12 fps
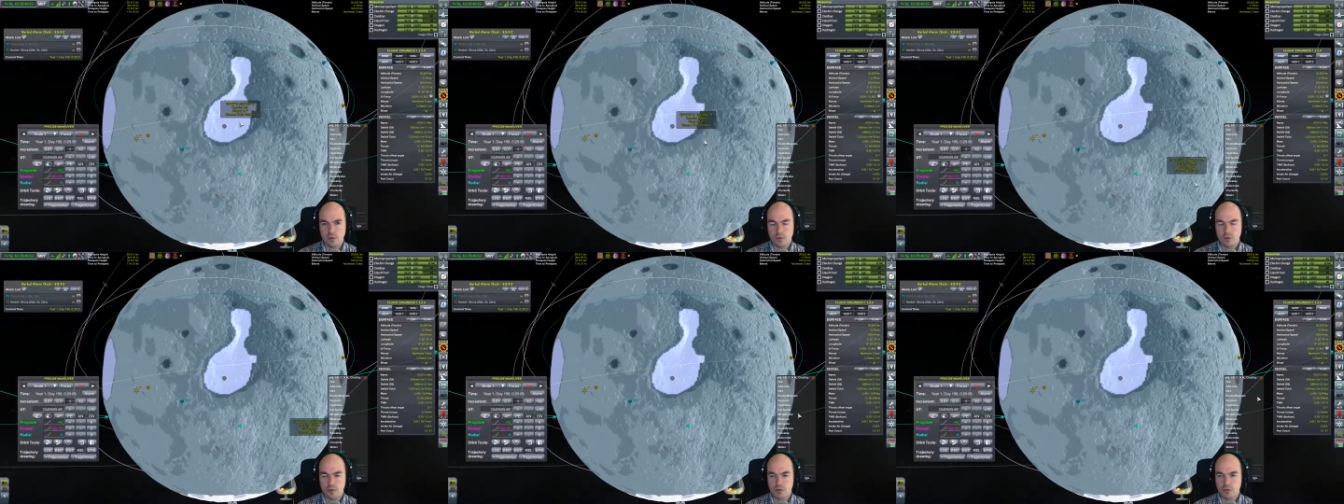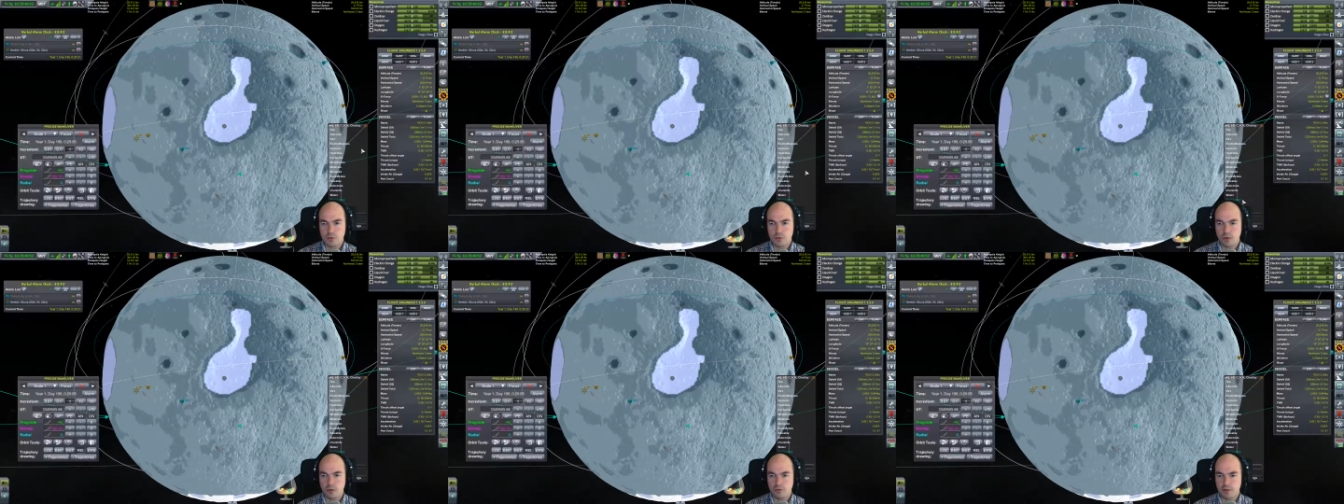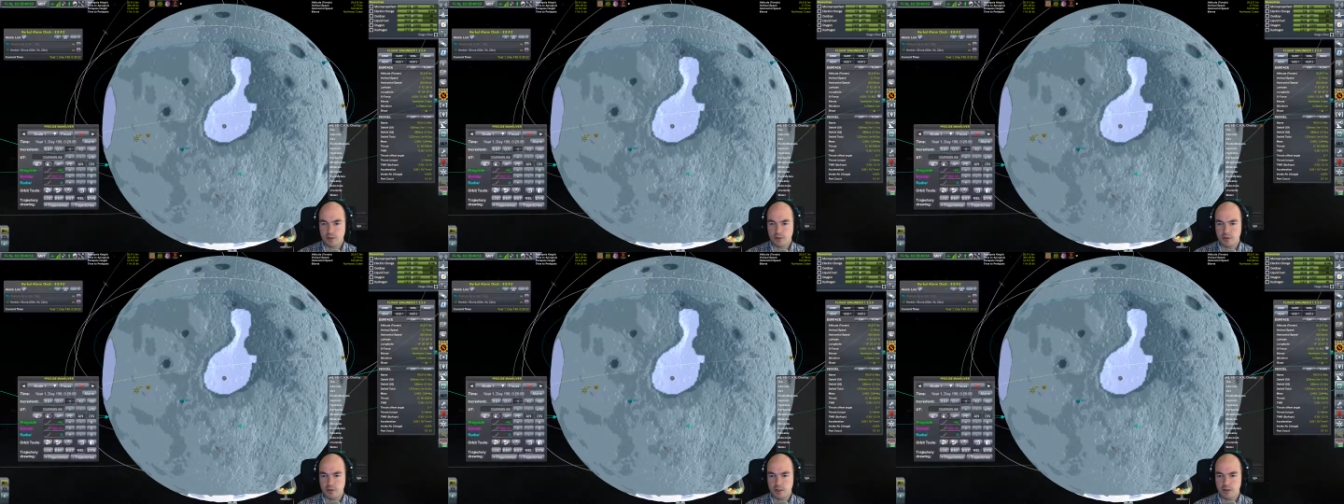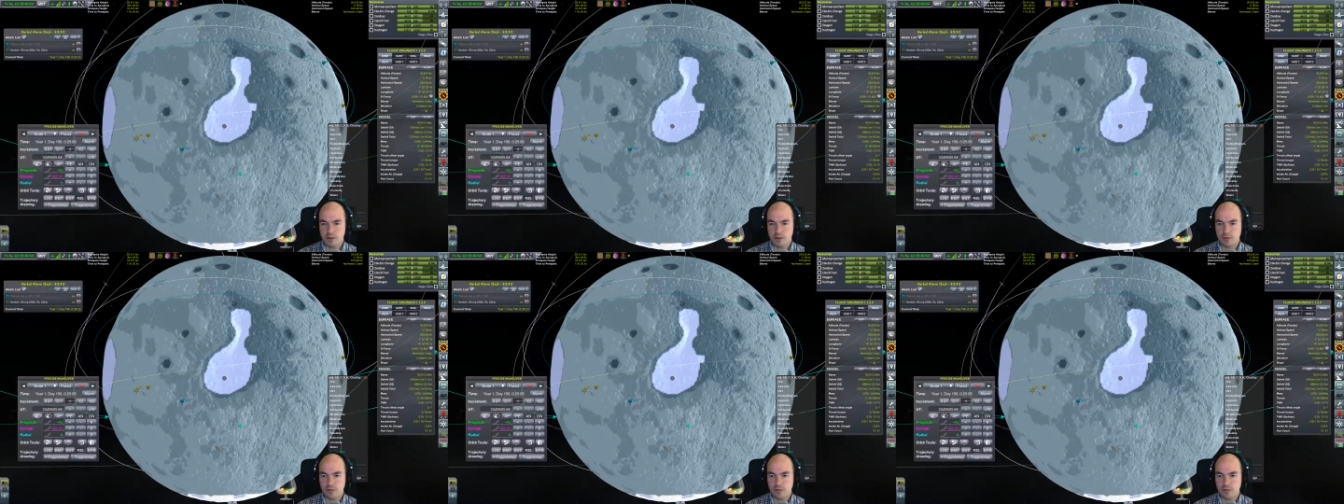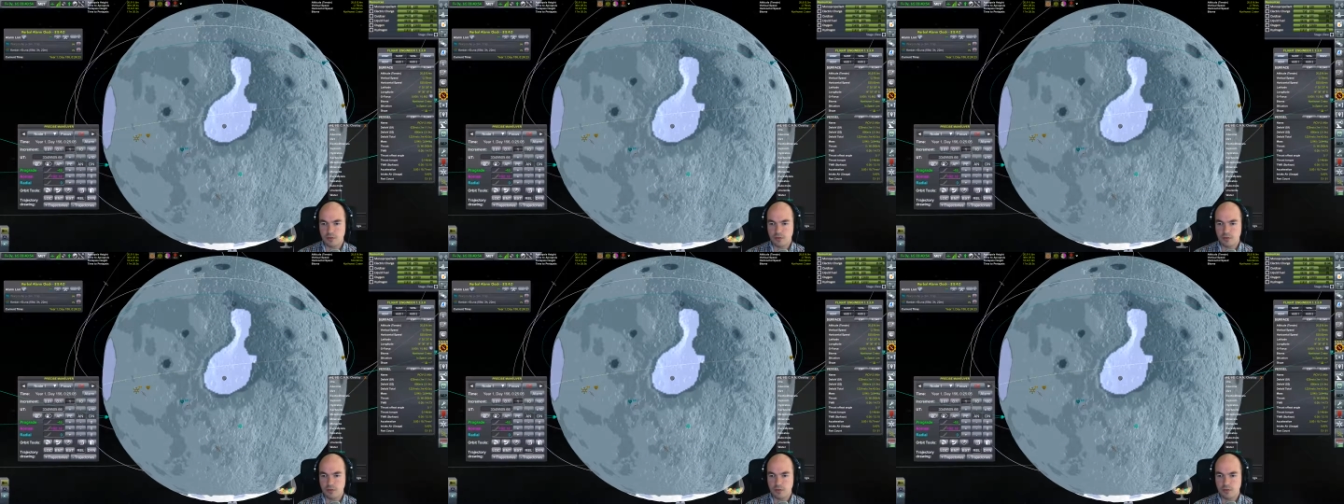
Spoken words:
Which is all the way over there. Okay, there's...